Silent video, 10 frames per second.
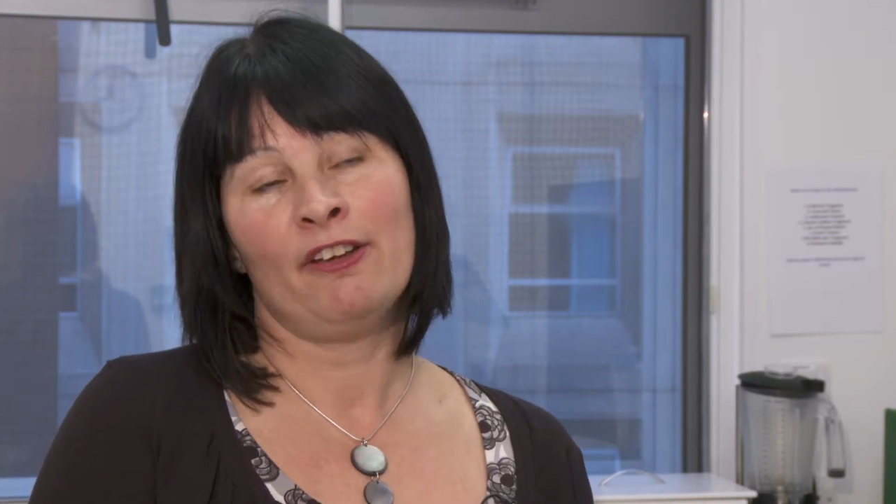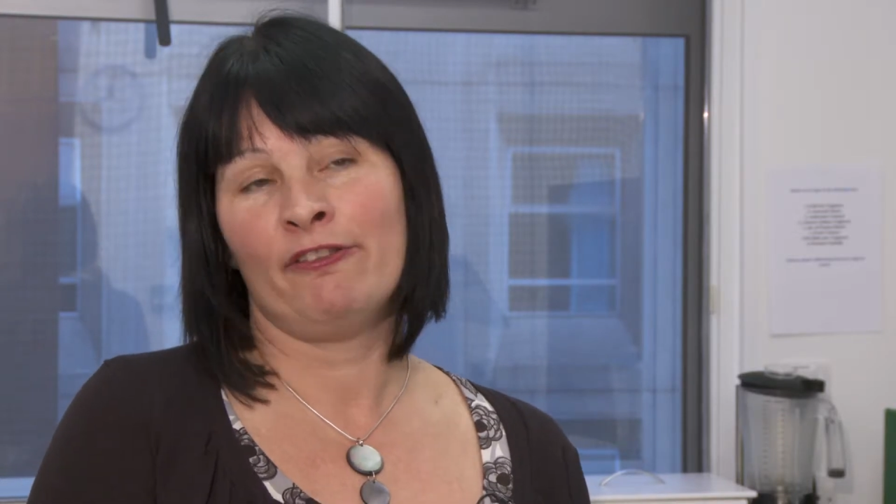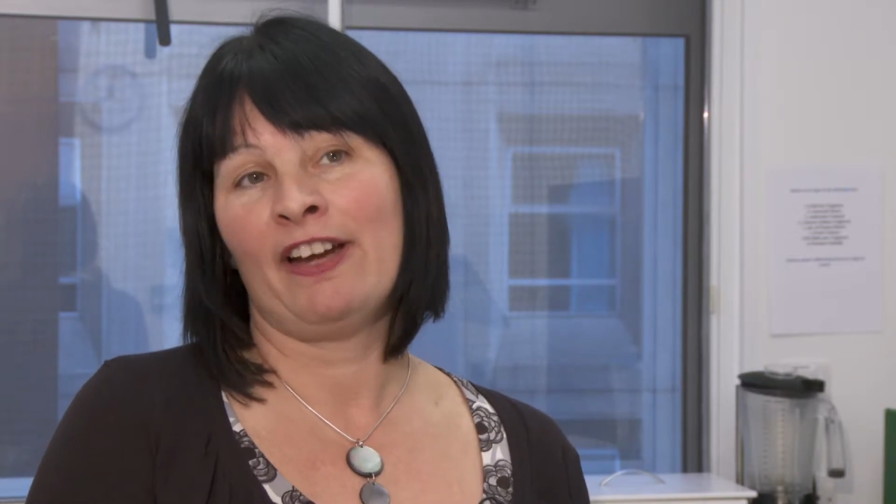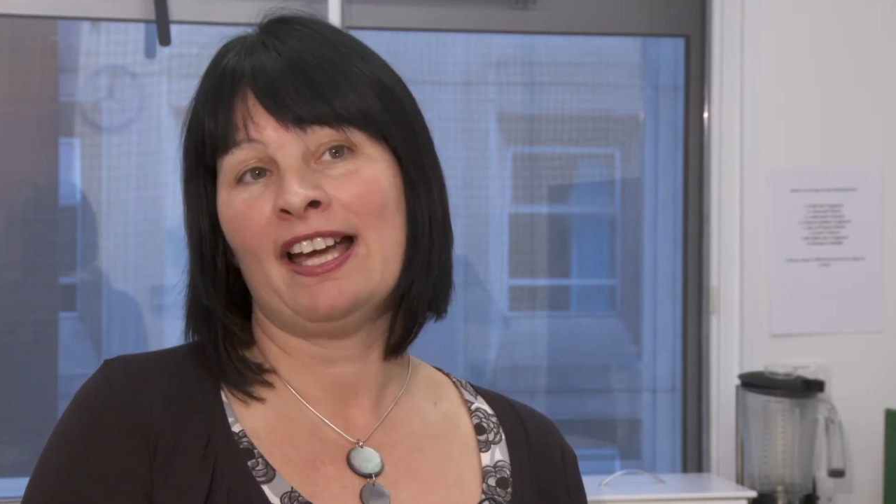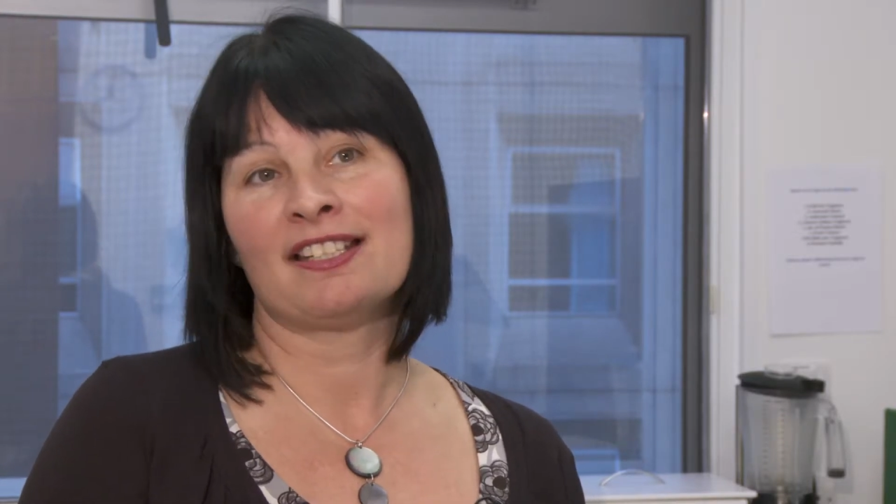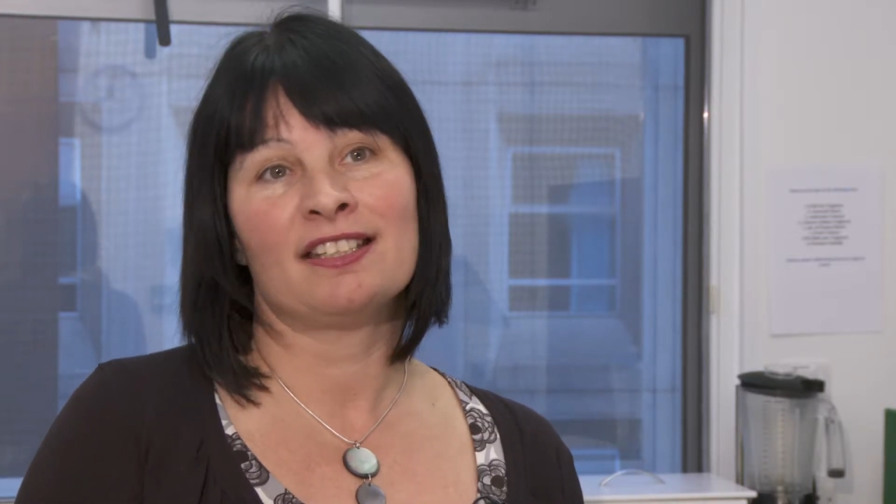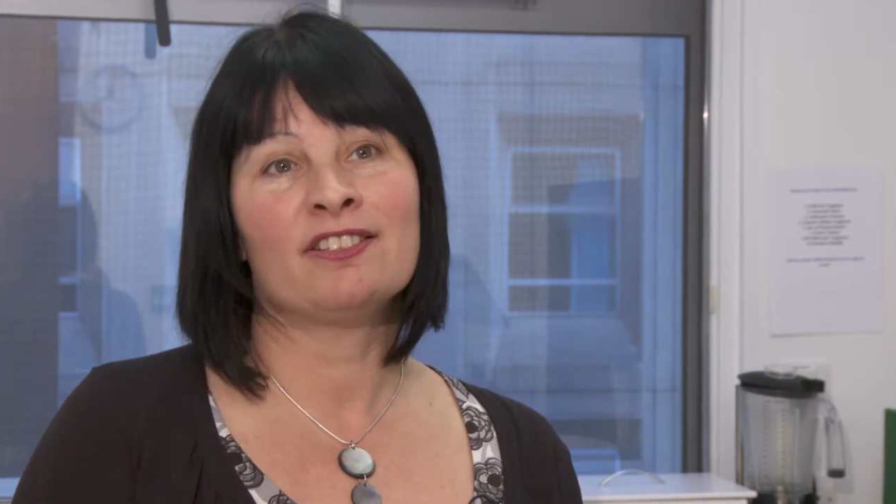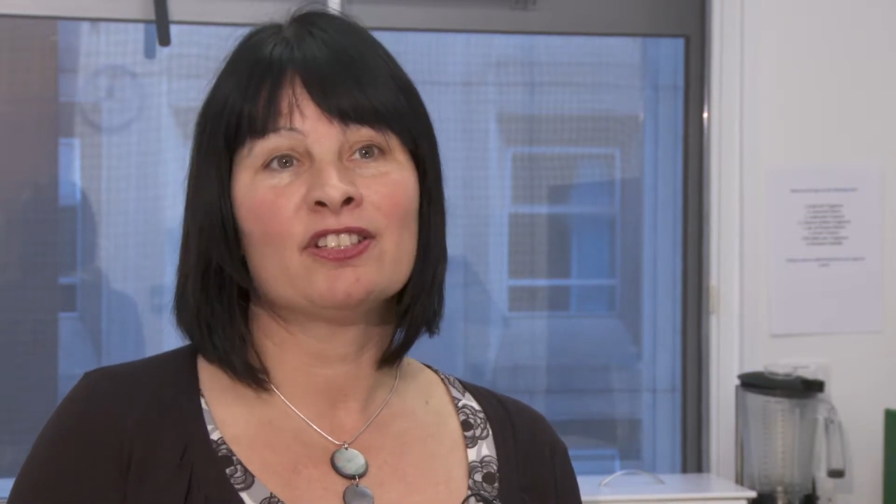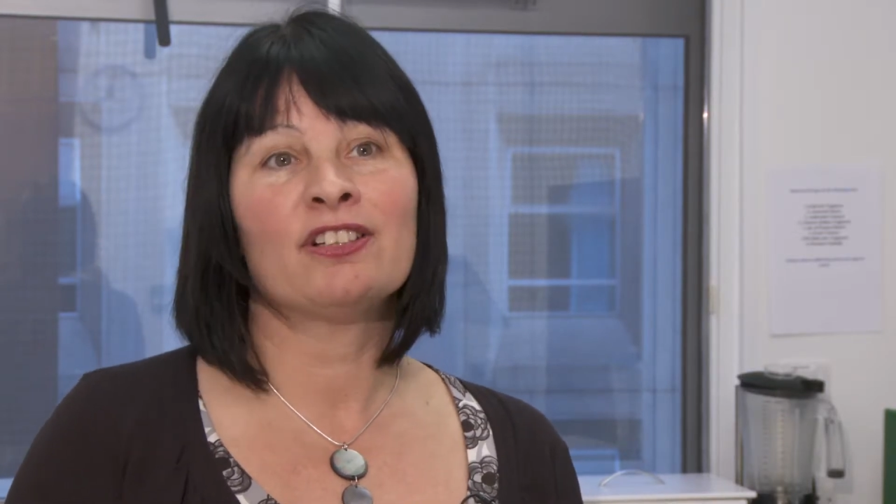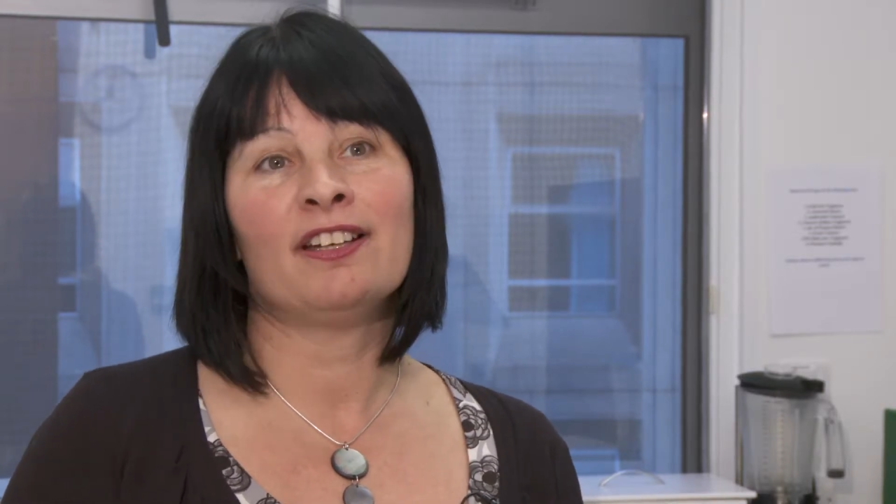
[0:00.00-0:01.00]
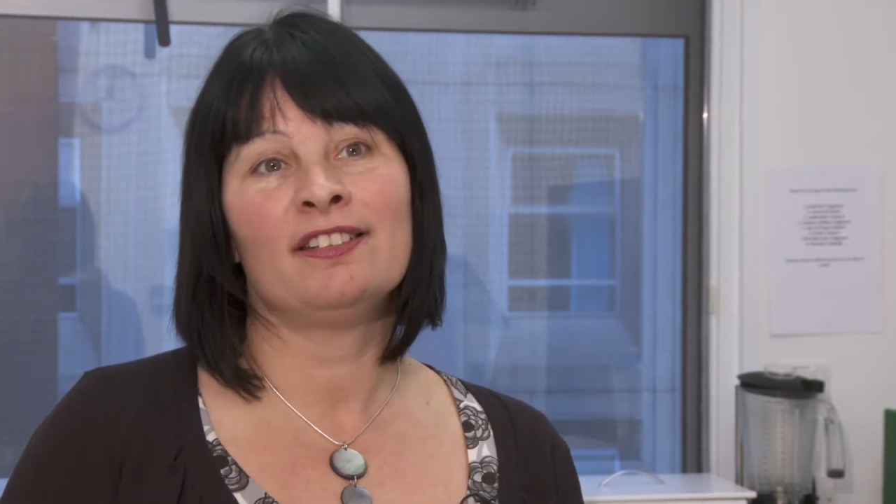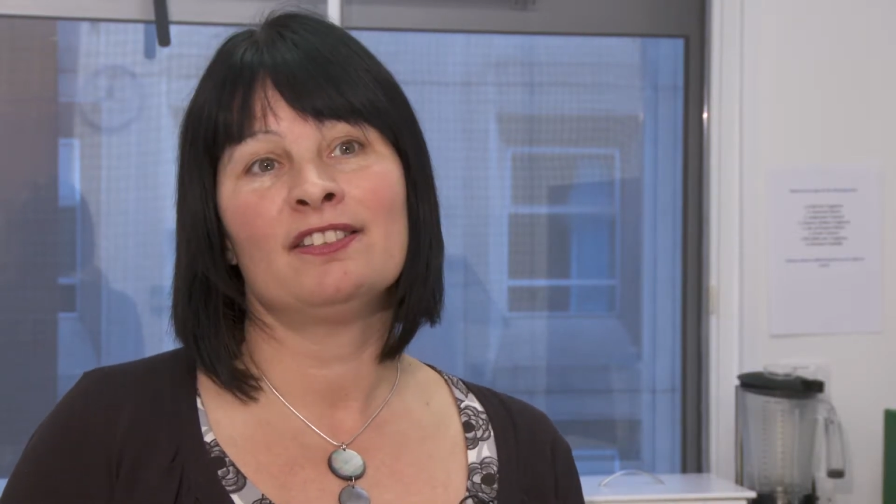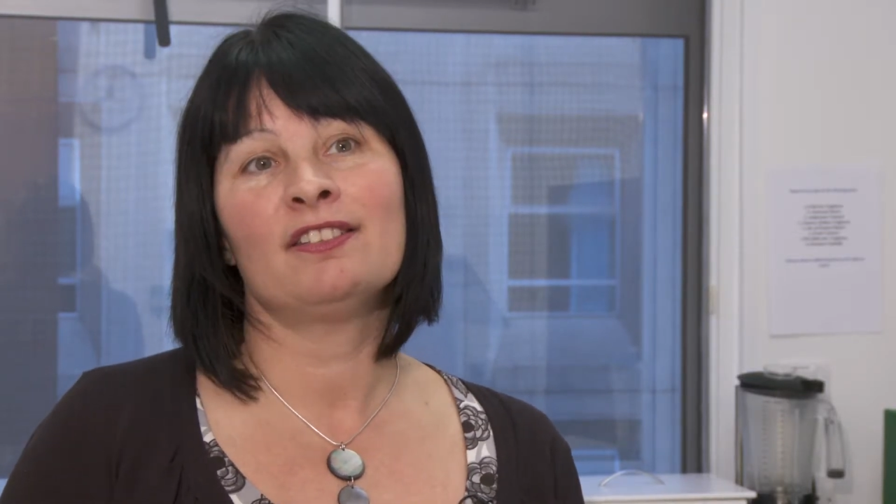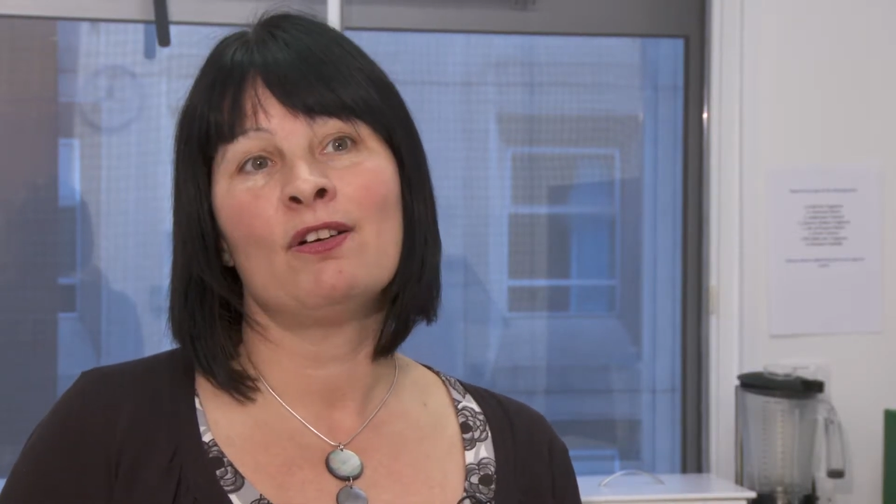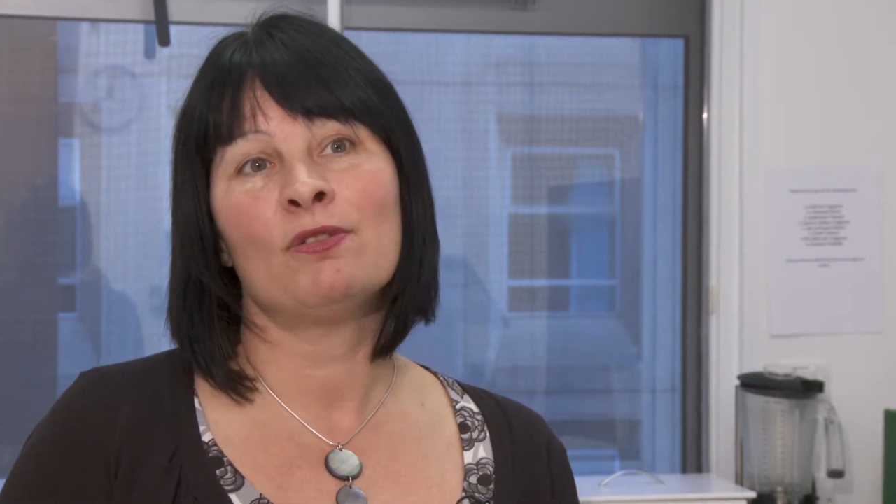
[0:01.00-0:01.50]
fat and sugar and
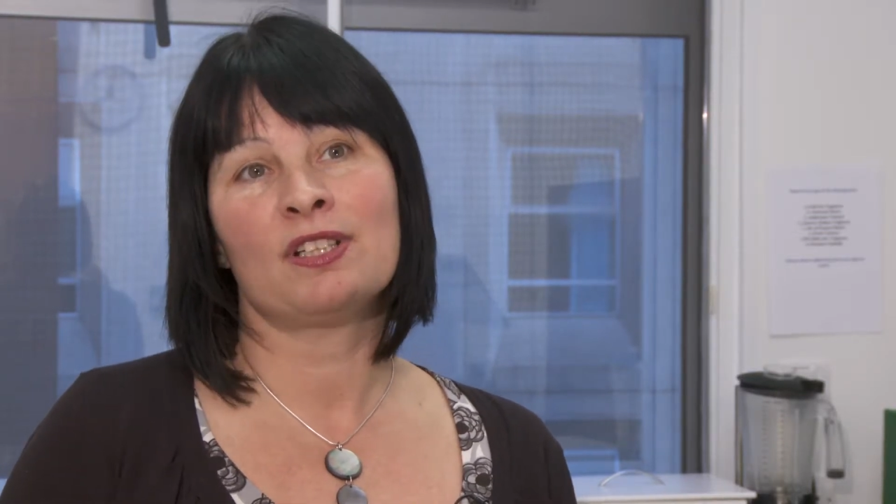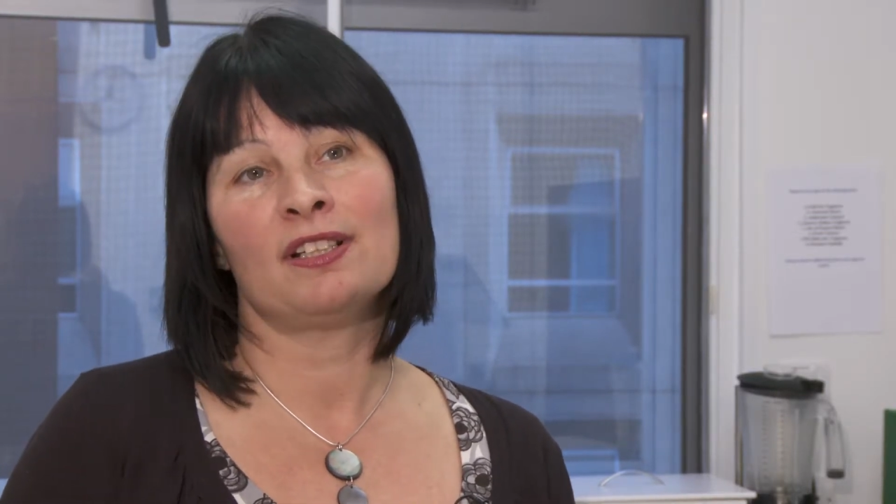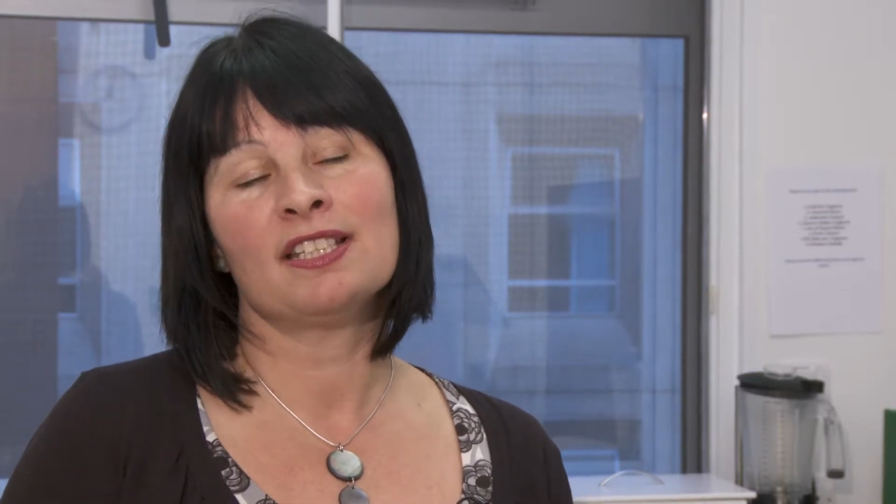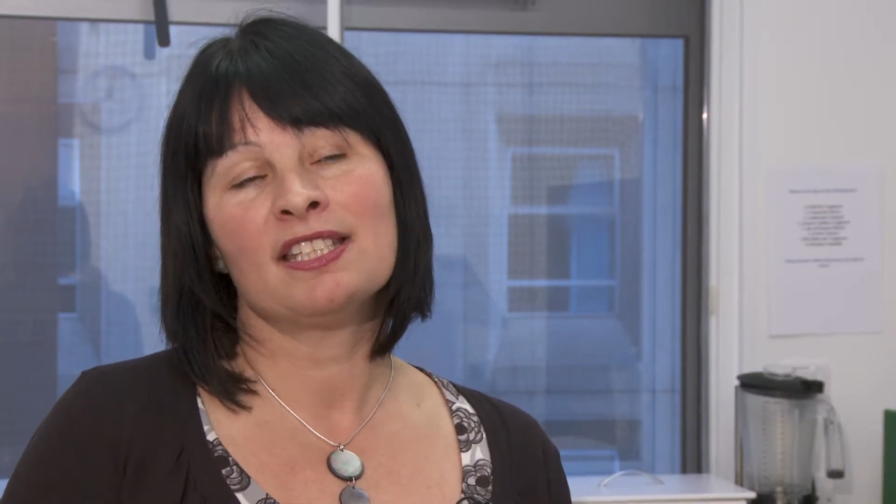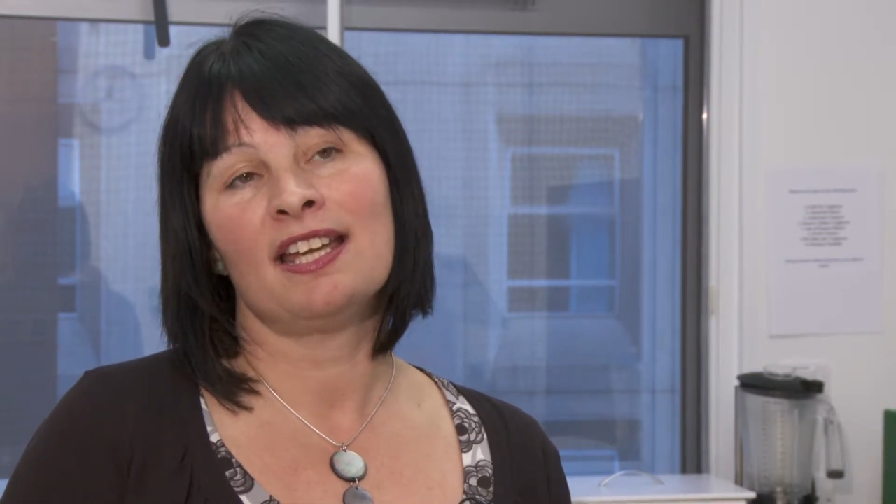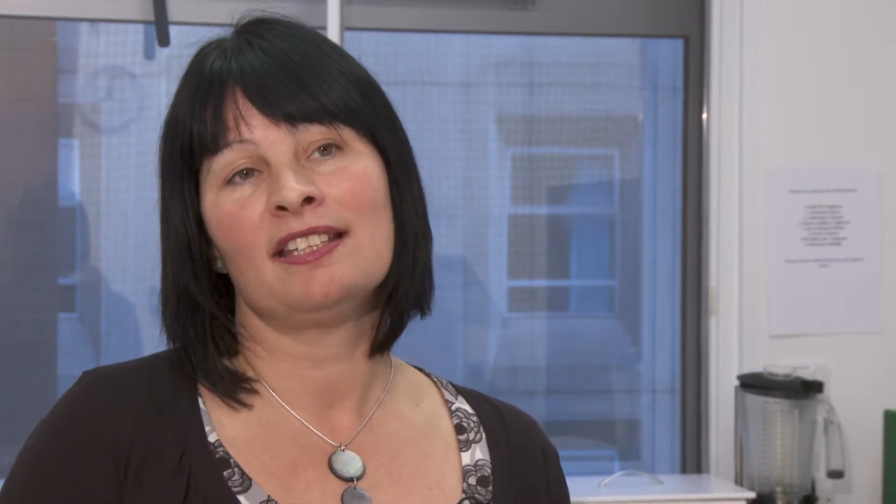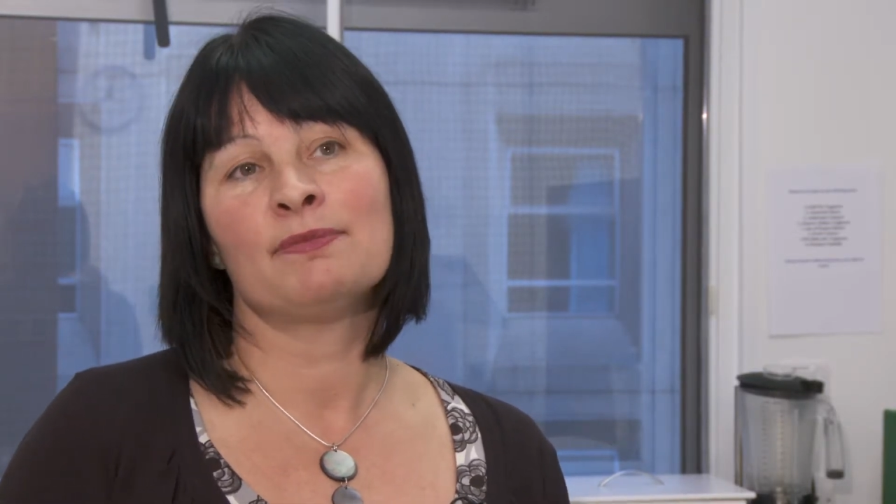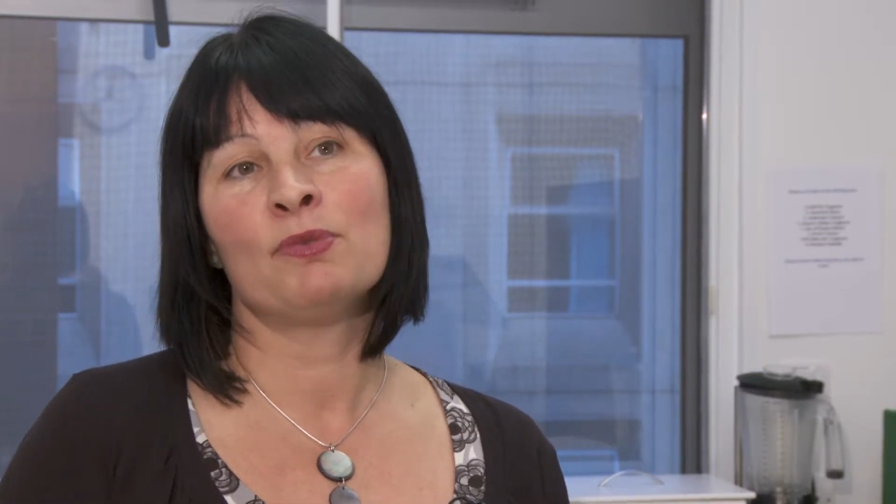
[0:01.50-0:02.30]
salt and contains